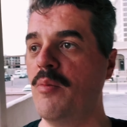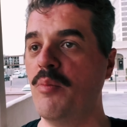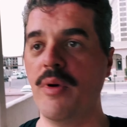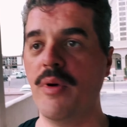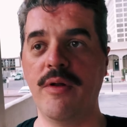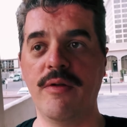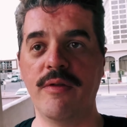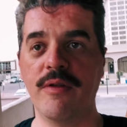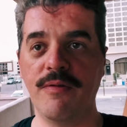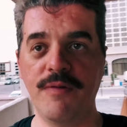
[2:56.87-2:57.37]

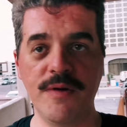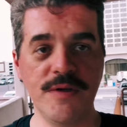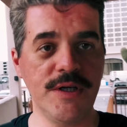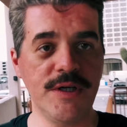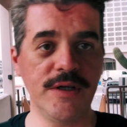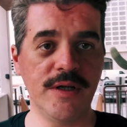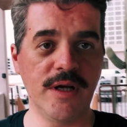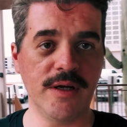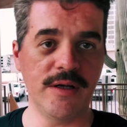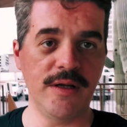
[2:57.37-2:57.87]
But the
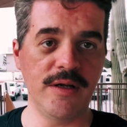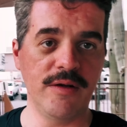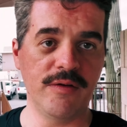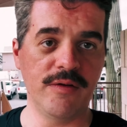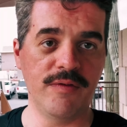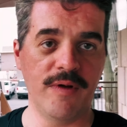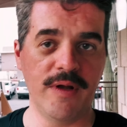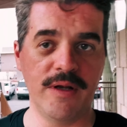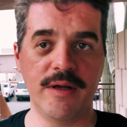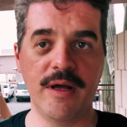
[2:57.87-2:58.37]
fishing technique
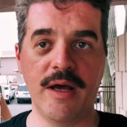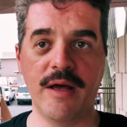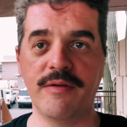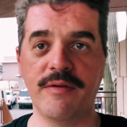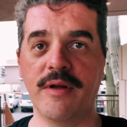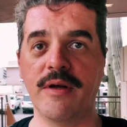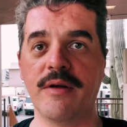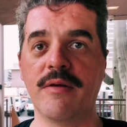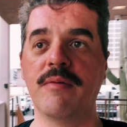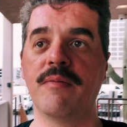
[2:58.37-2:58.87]
is
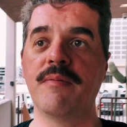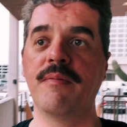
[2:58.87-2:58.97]
fantastic.